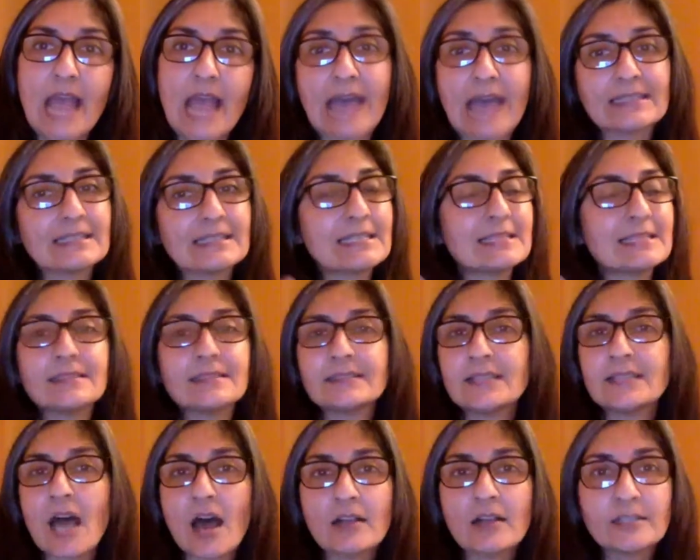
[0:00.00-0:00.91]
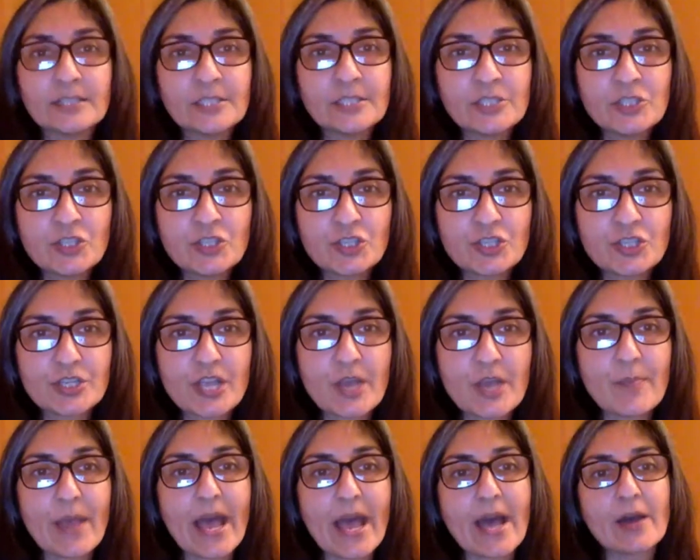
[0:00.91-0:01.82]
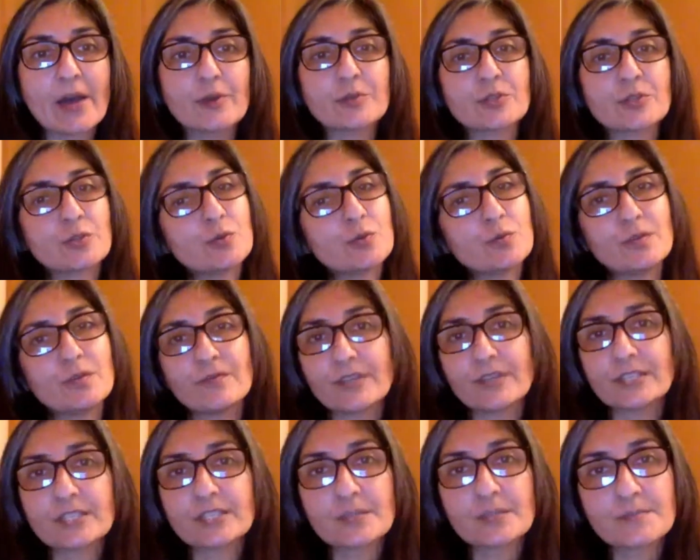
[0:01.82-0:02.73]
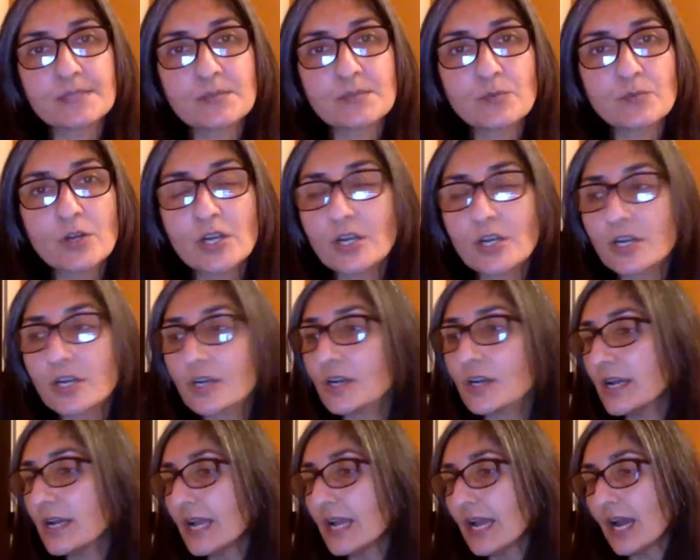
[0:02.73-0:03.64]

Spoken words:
had little knowledge about who the victims were.